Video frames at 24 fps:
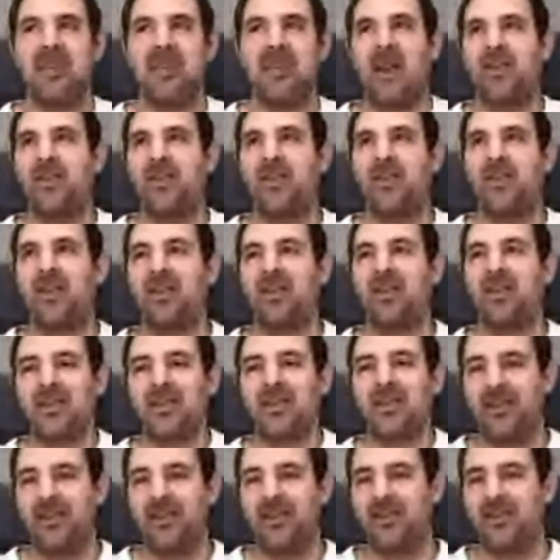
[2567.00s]
Yeah, I think
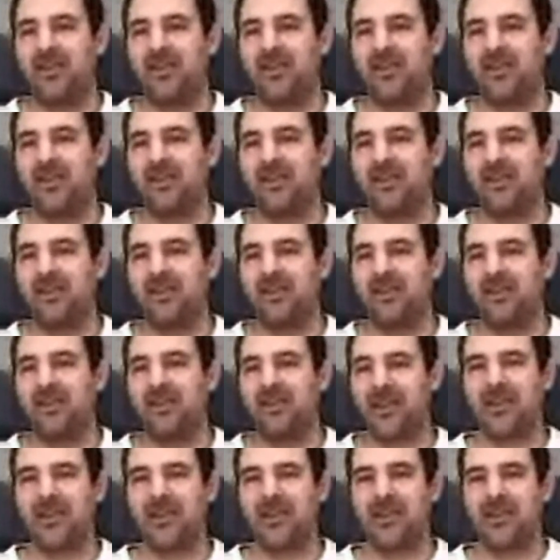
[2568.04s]
that's a killer.
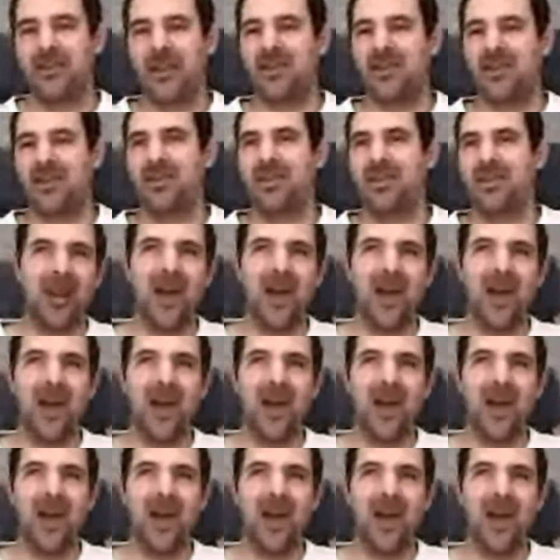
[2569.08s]

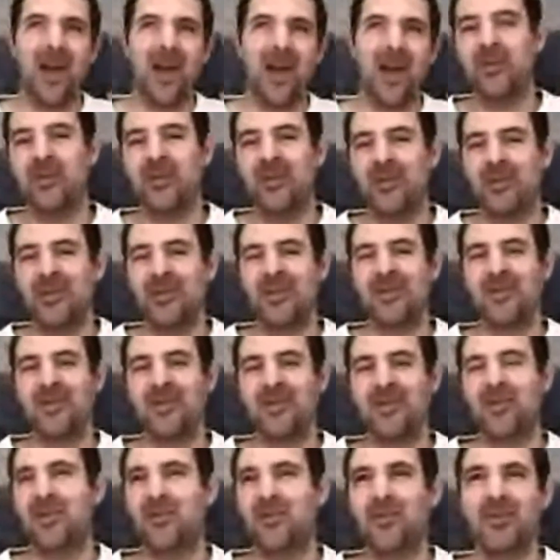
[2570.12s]
That's a killer app. I
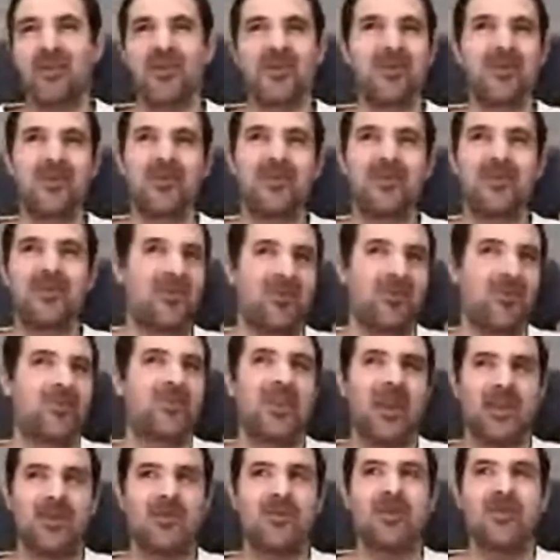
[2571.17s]
think
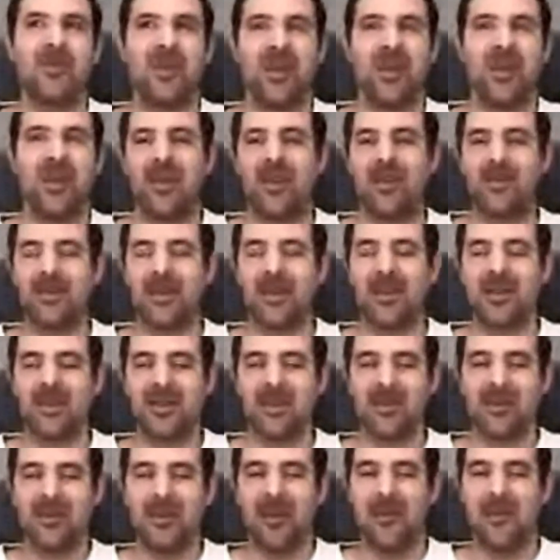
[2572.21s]
that will
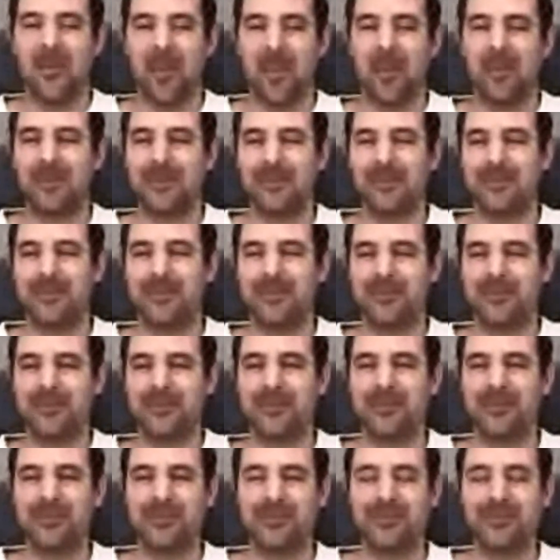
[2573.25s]
make a lot of sense.
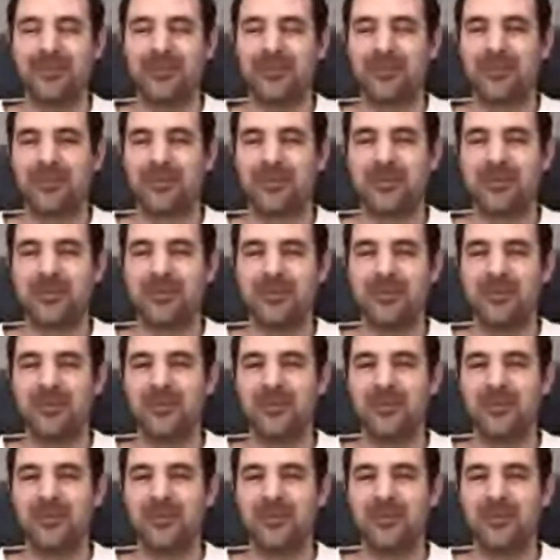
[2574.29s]
Yeah.